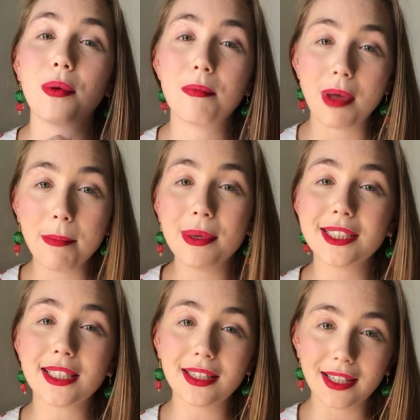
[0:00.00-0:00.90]

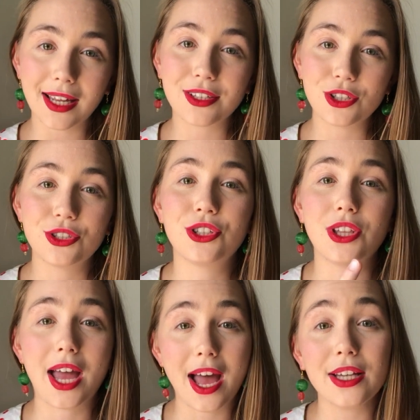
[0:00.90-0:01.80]
members elected to
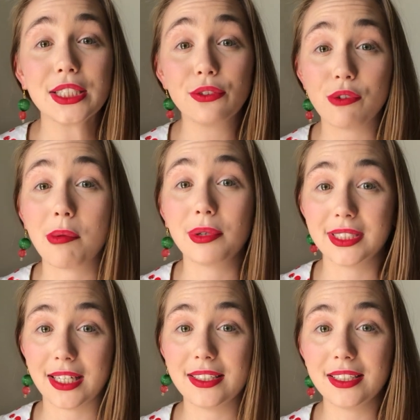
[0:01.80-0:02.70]
the House of
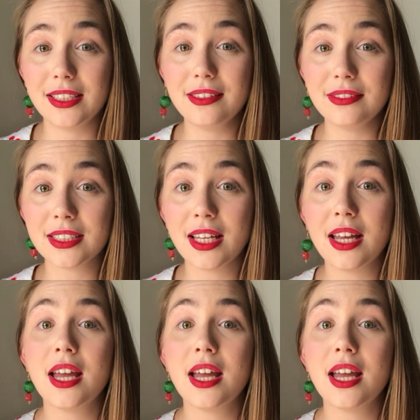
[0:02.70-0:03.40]
Representatives